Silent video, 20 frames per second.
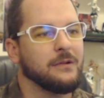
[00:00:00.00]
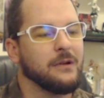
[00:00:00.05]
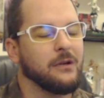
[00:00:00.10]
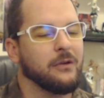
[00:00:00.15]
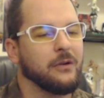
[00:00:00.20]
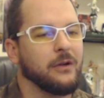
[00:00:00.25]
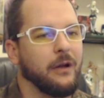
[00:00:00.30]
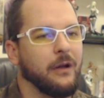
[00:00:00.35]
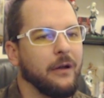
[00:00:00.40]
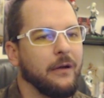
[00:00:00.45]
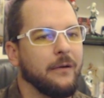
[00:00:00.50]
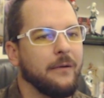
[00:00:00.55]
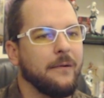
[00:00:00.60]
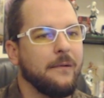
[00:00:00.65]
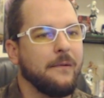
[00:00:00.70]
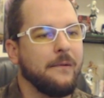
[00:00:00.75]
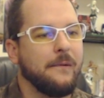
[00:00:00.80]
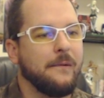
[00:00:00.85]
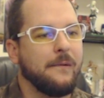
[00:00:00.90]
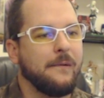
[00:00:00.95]
Okay.
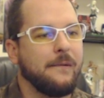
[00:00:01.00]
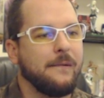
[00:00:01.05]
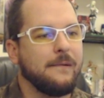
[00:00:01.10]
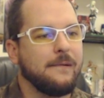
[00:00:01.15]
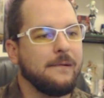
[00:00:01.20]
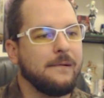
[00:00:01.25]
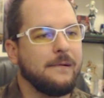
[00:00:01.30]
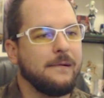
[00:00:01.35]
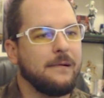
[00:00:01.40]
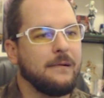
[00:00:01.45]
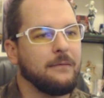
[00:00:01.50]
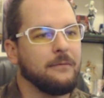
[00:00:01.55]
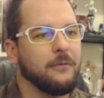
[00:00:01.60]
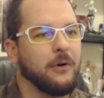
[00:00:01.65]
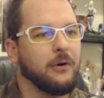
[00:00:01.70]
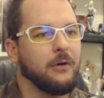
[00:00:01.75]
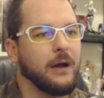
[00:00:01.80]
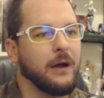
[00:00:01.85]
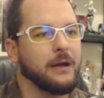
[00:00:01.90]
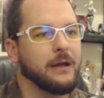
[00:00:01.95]

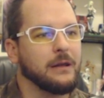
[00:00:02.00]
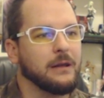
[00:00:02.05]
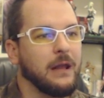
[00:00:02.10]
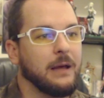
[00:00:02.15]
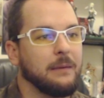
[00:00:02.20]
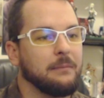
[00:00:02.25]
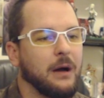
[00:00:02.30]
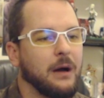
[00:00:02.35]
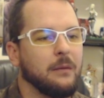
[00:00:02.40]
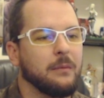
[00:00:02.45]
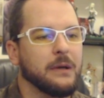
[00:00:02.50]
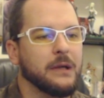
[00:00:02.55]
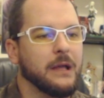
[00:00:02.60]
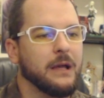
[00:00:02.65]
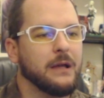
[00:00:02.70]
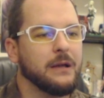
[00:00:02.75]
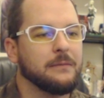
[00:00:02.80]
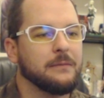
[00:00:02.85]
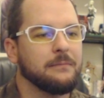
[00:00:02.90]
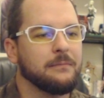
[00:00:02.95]
Well, I could light bomb
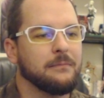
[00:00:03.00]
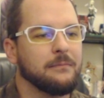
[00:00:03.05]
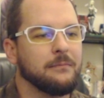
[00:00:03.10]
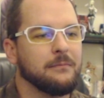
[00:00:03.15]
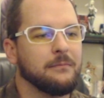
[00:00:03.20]
again.